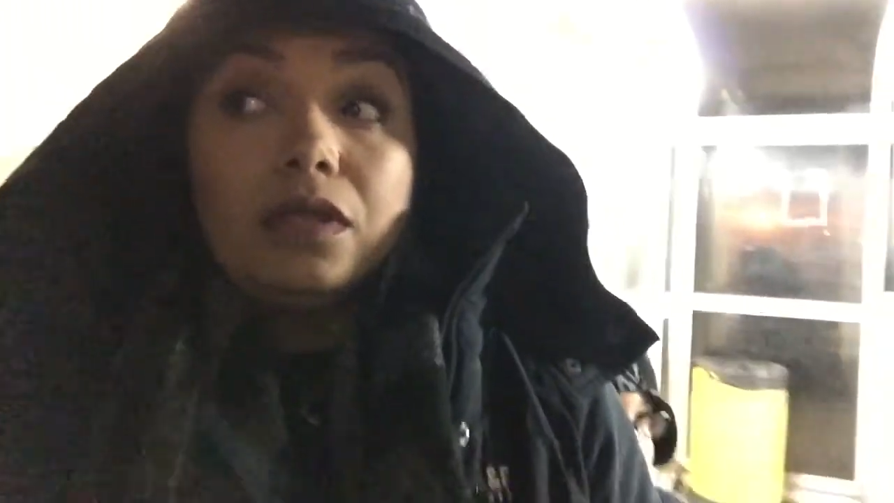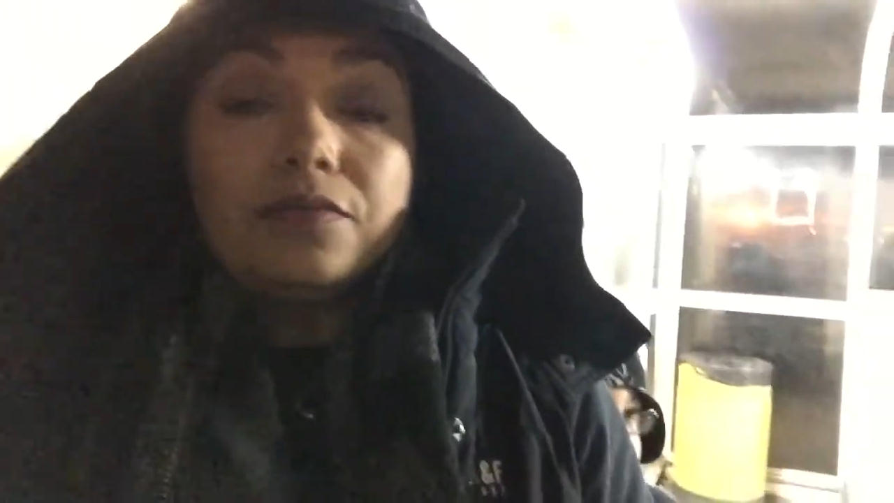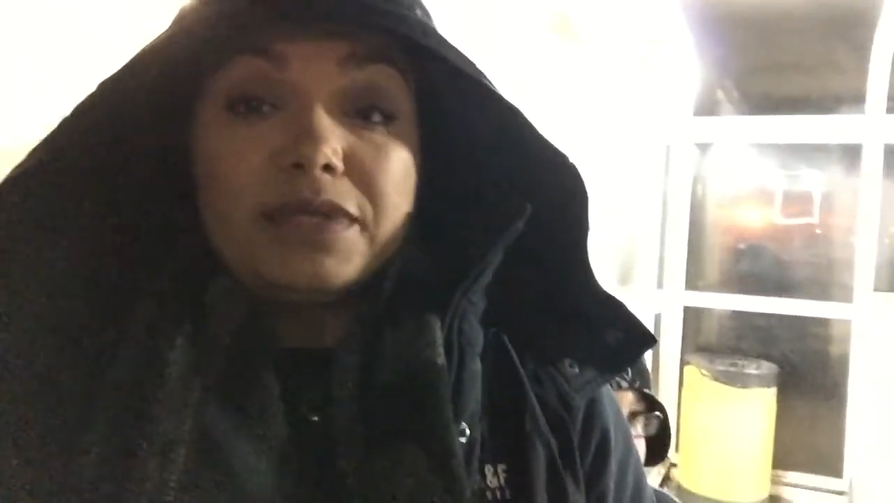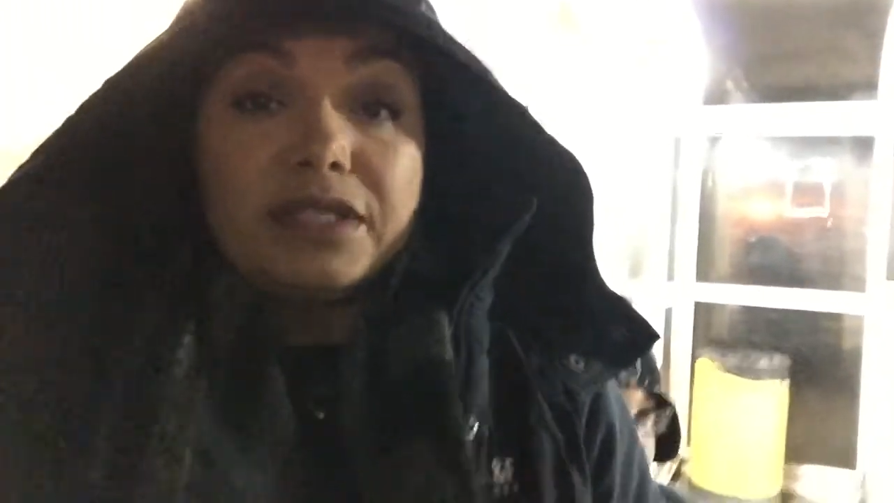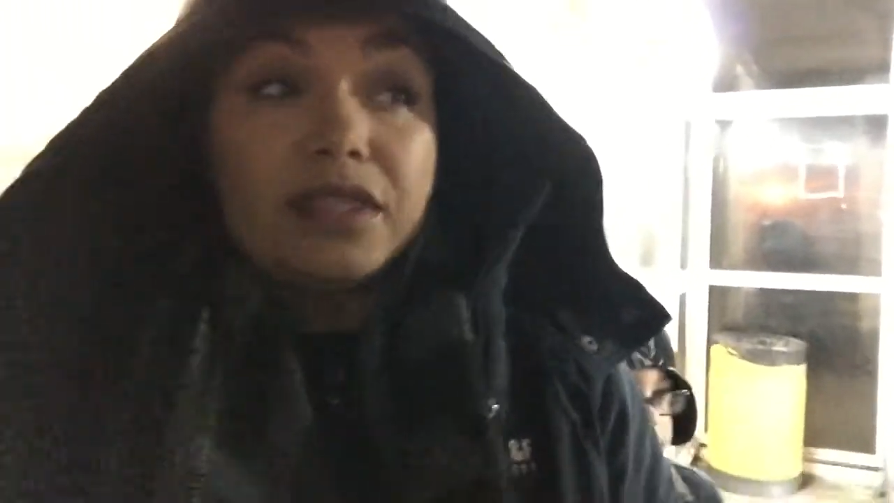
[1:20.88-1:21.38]

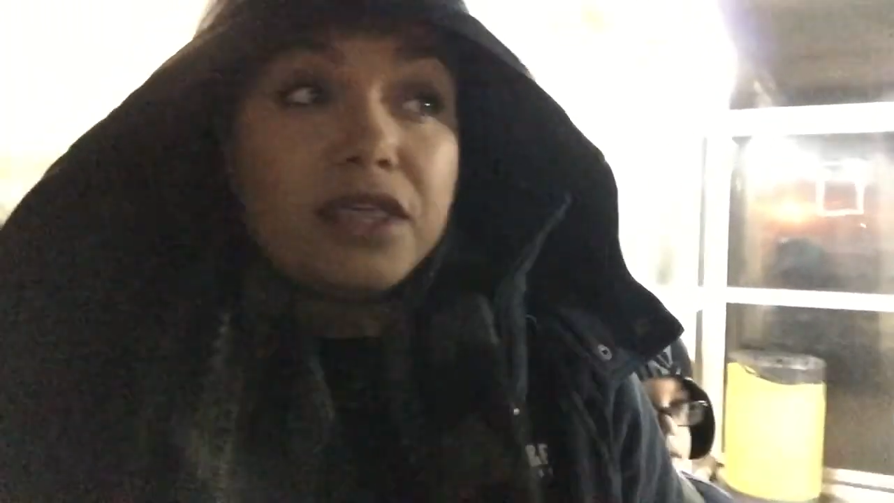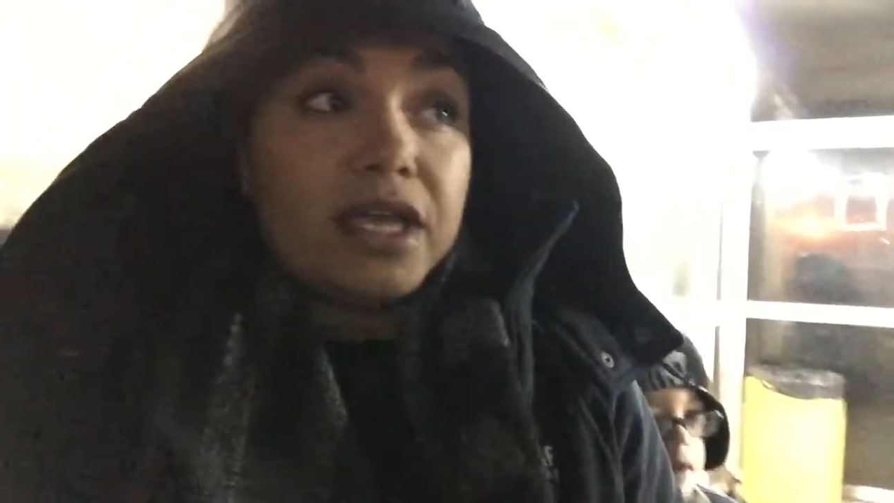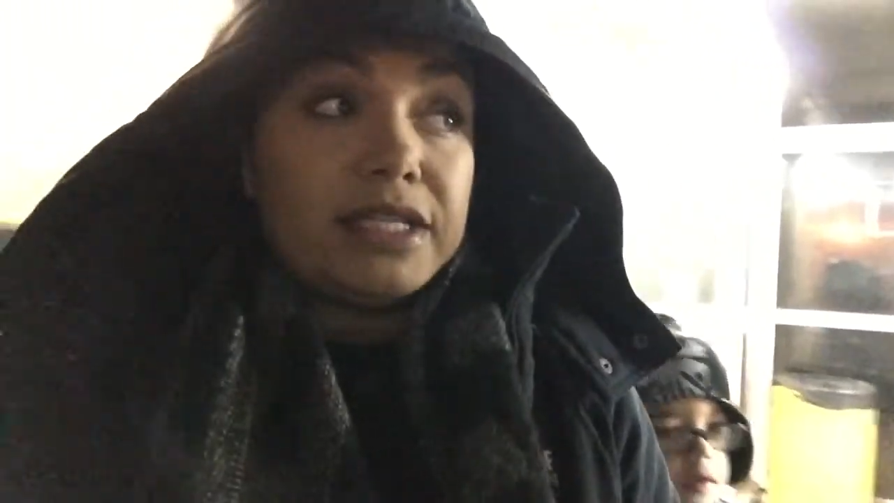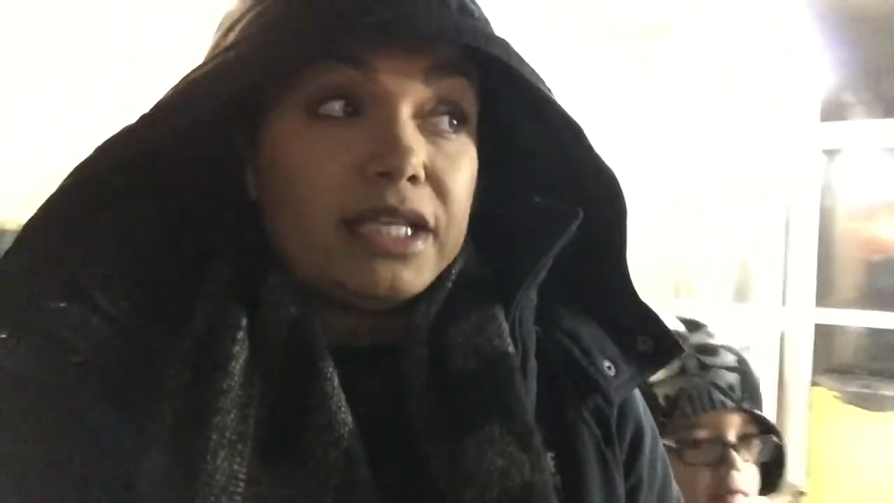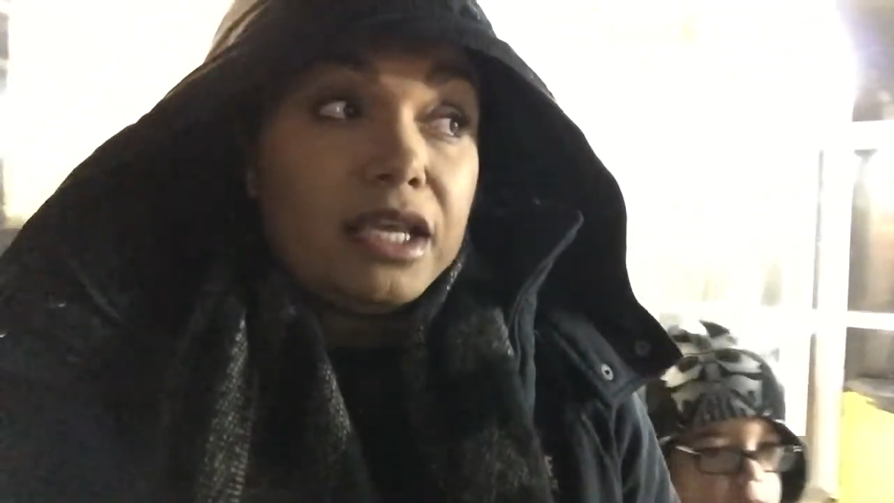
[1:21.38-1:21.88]
It was
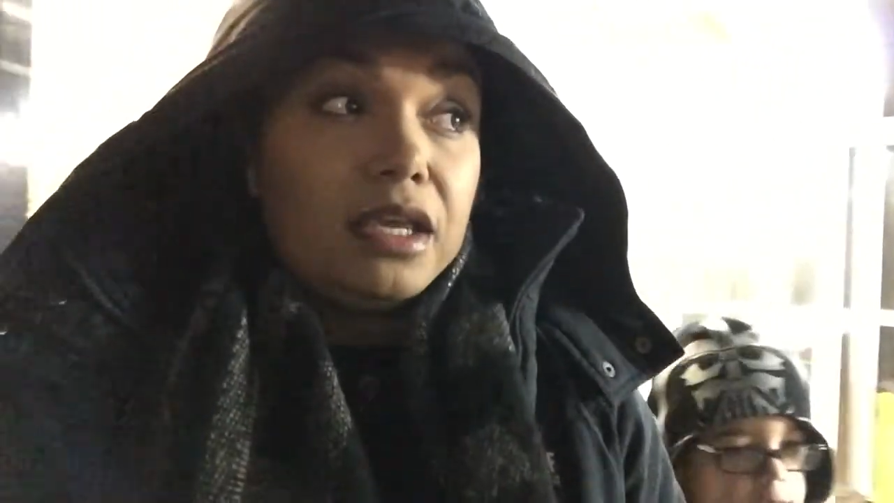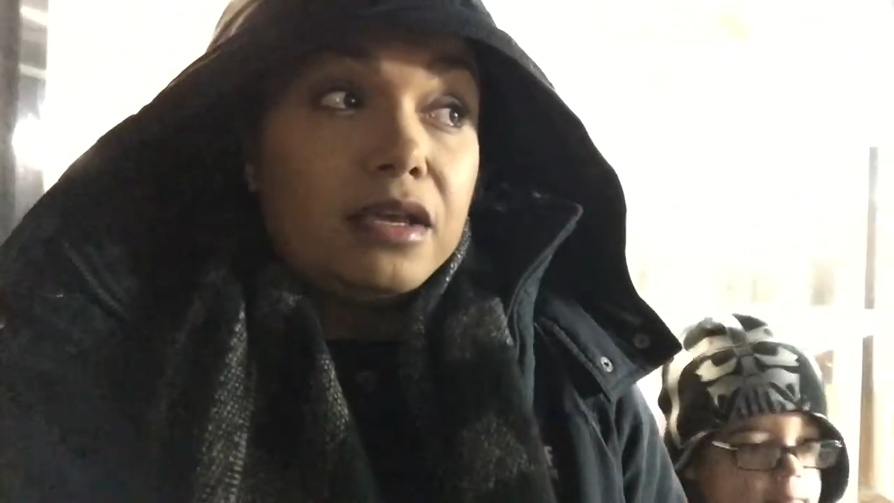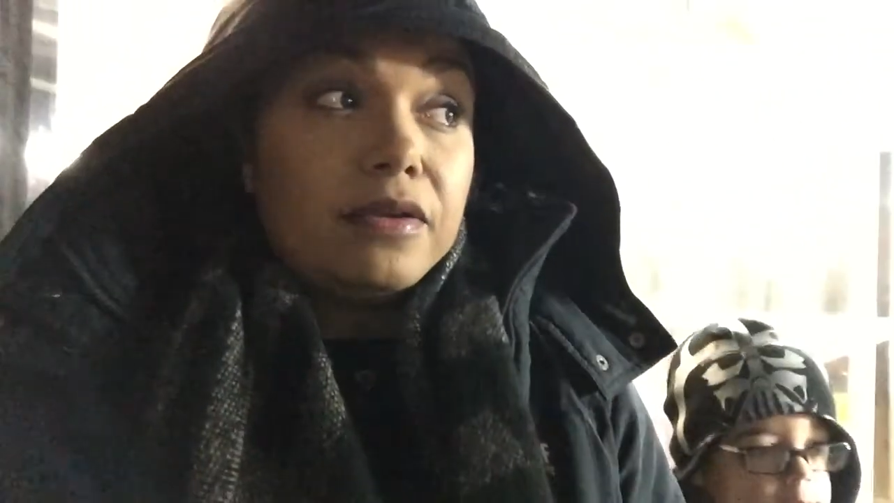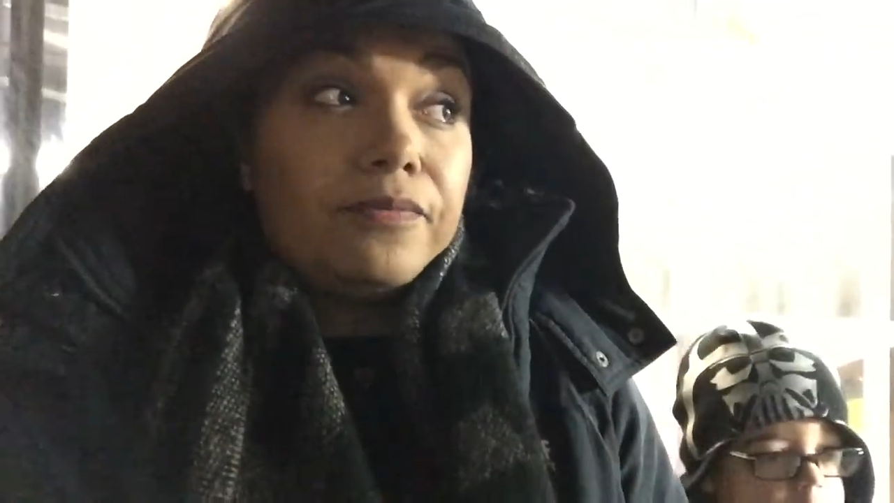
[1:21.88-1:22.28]
30,